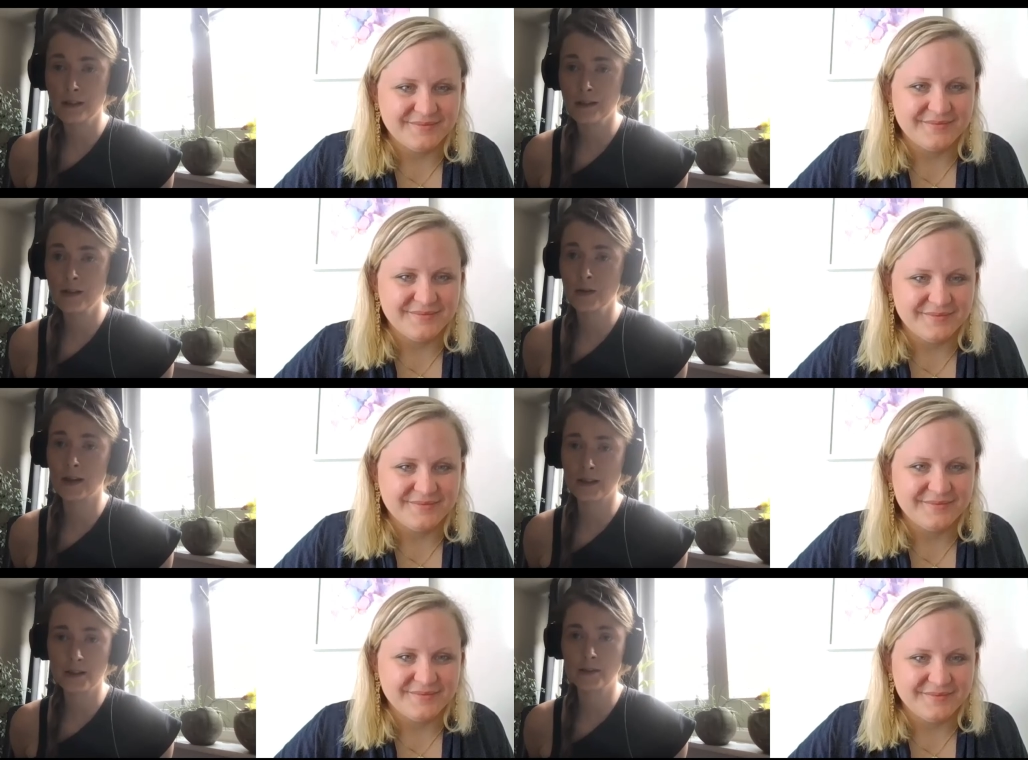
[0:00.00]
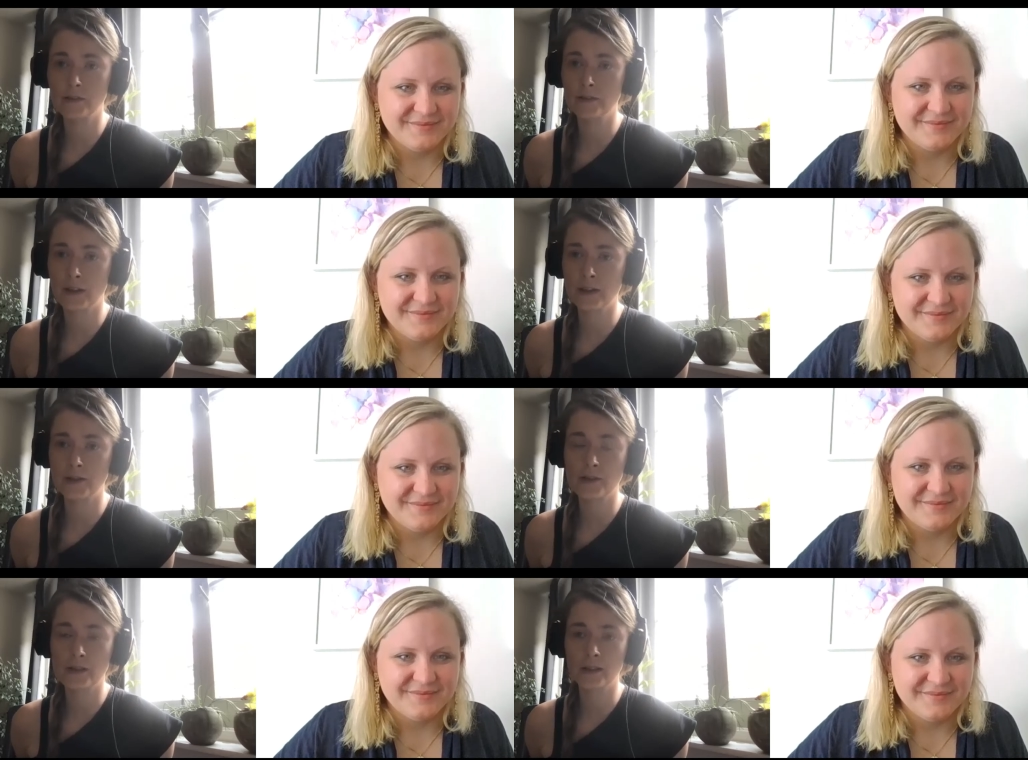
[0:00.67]
Speaker 1: to identify
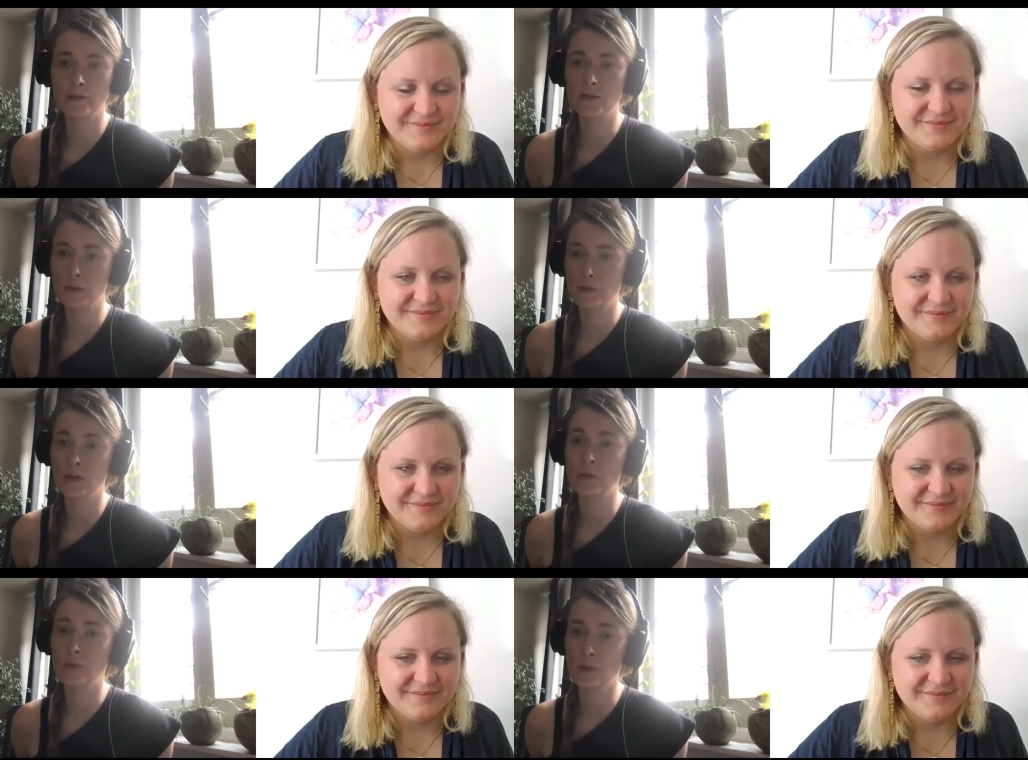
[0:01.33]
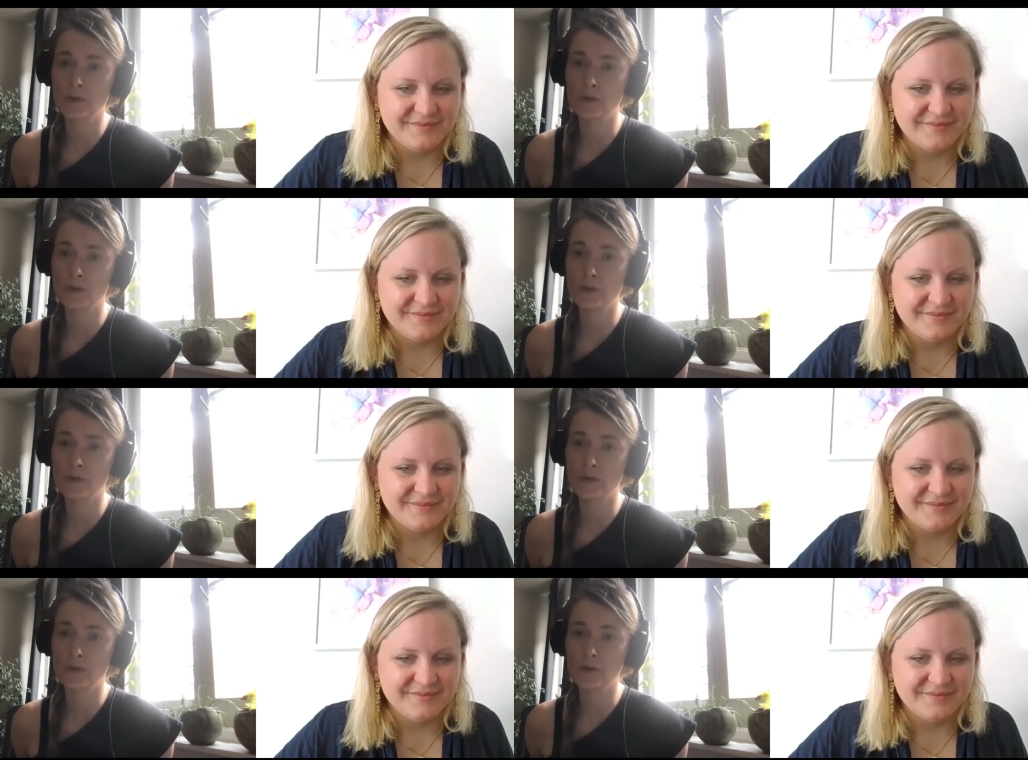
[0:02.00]
yourself the way you want